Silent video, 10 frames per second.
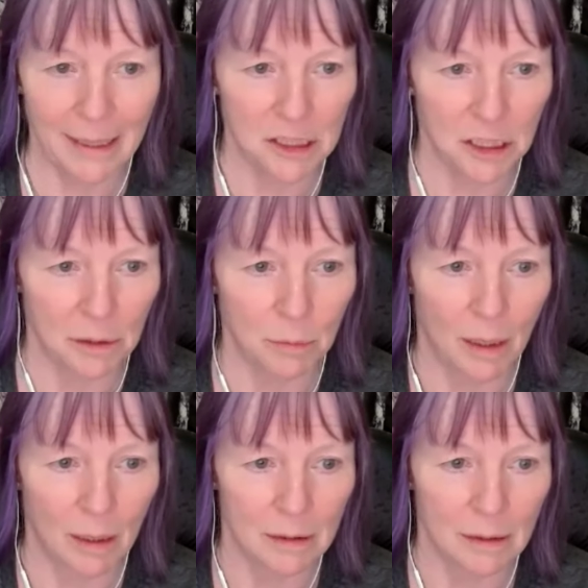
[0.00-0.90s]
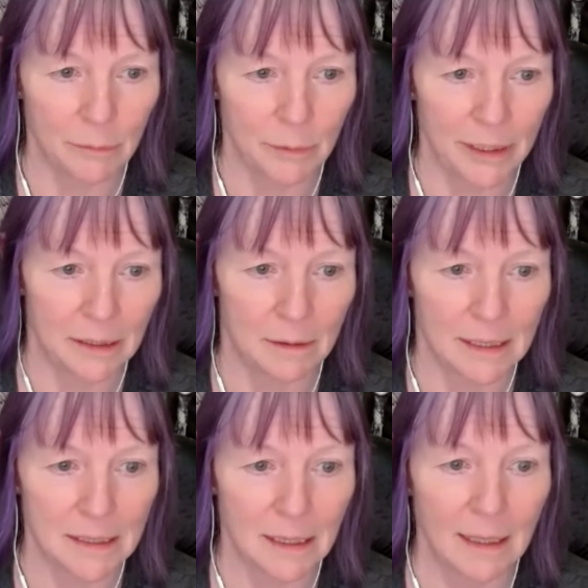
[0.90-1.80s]
picture while we do
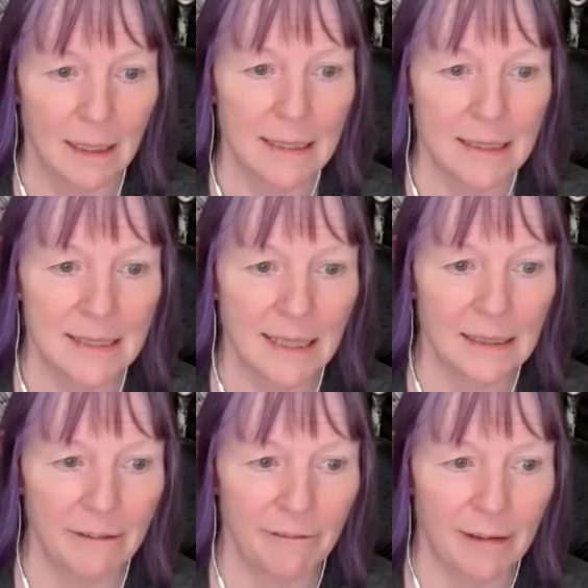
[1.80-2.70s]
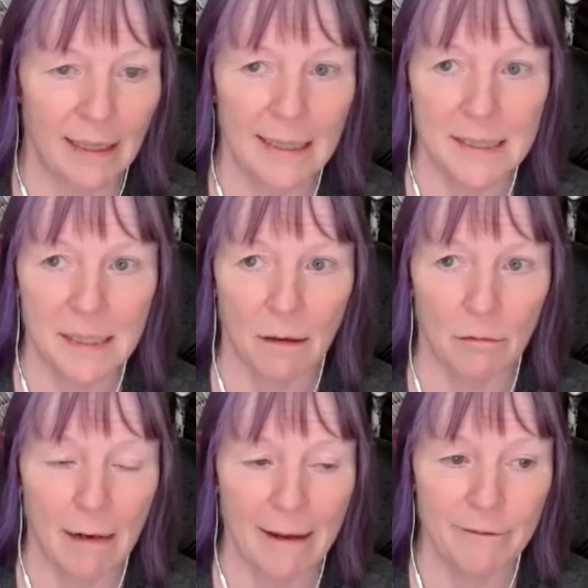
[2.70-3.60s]
this, signifies
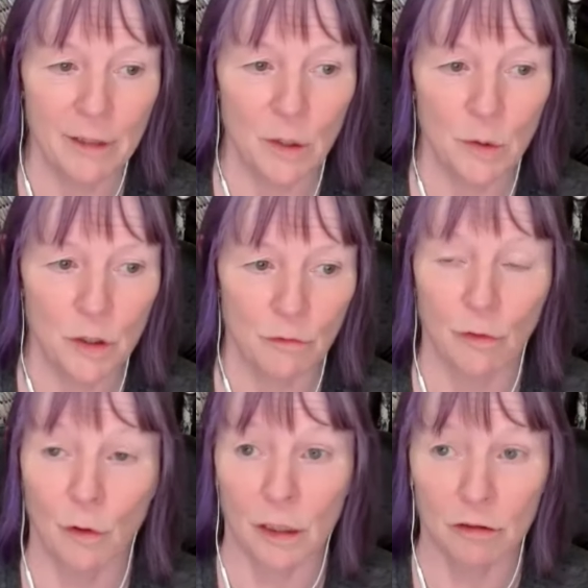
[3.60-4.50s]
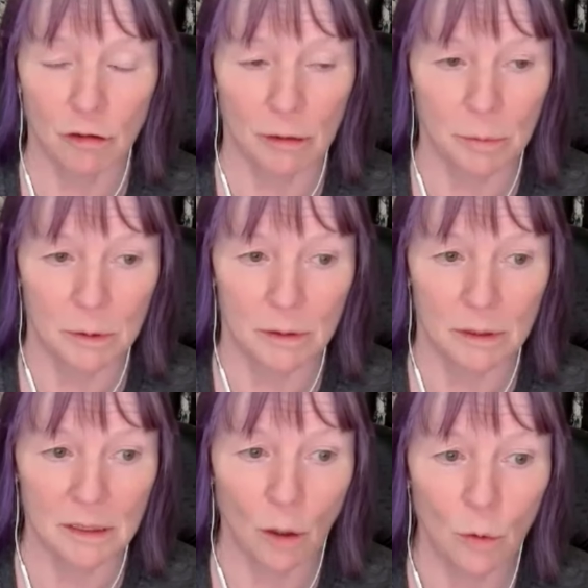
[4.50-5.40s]
refuge for the troubled
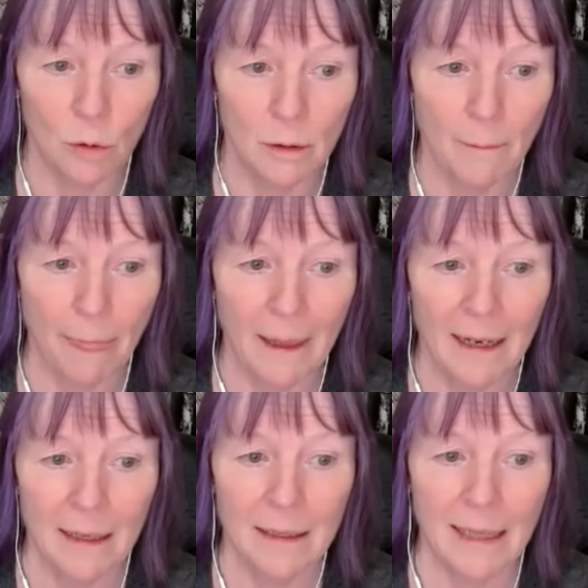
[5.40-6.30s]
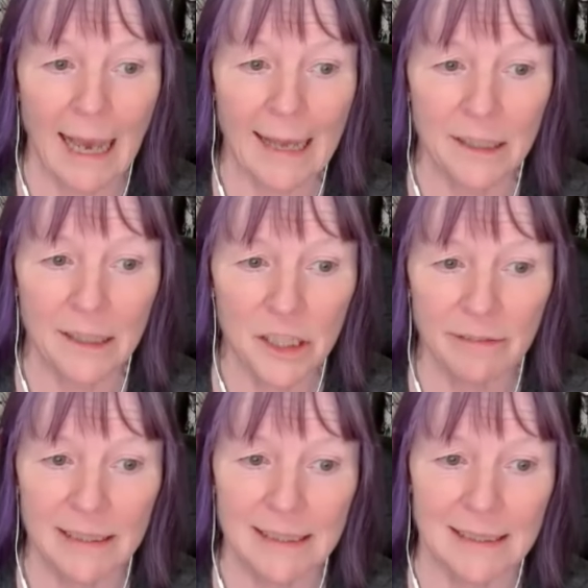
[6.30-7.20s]
soul. The energy
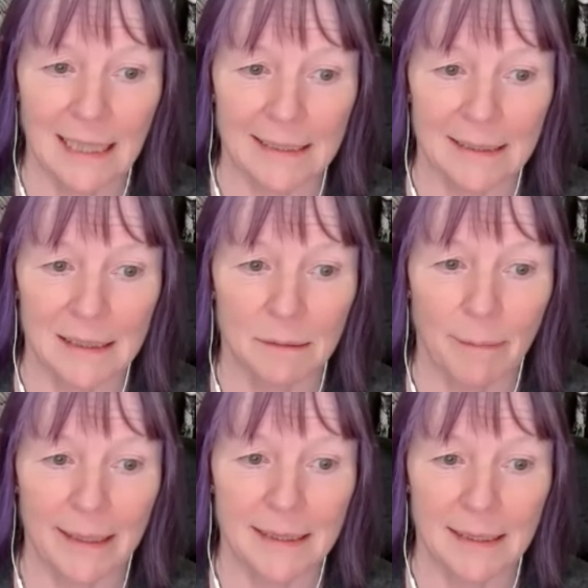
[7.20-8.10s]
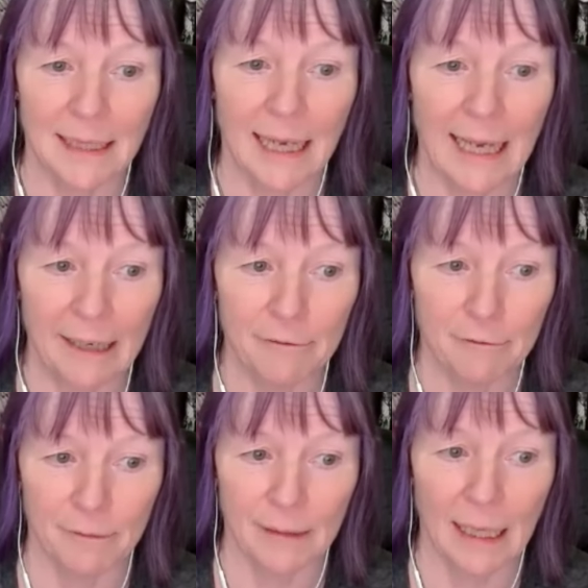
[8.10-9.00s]
of his dance makes his hair
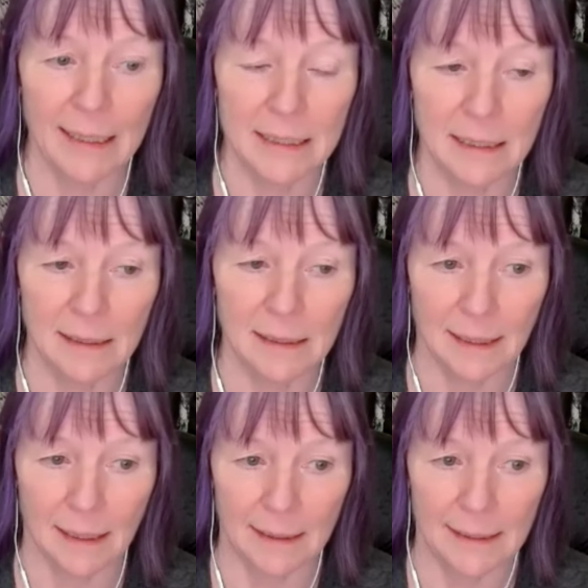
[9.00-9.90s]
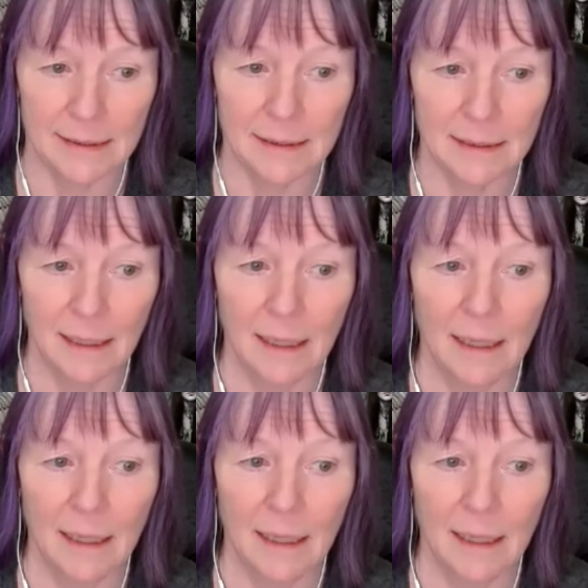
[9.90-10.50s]
fly to the sides.